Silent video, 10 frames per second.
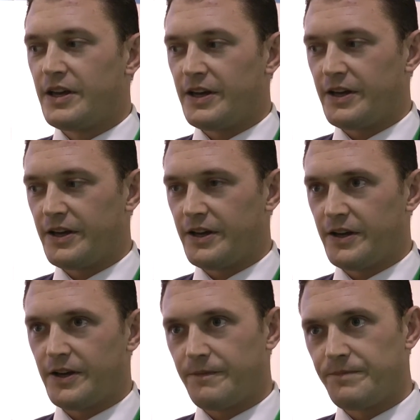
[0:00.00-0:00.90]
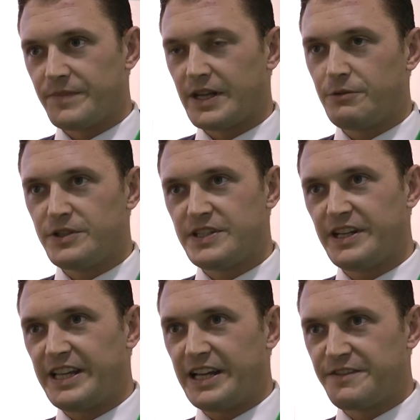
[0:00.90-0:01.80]
I would say
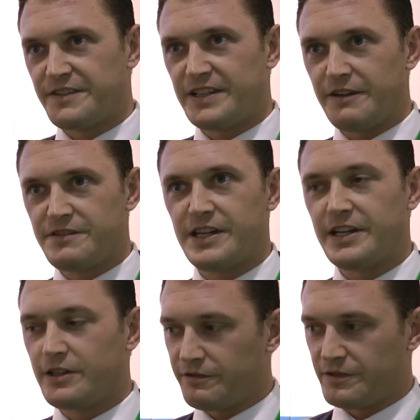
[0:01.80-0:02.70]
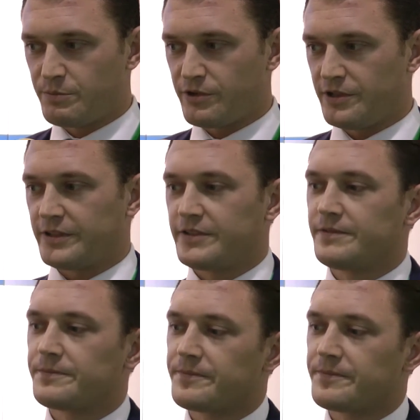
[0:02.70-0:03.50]
life cycle of the product.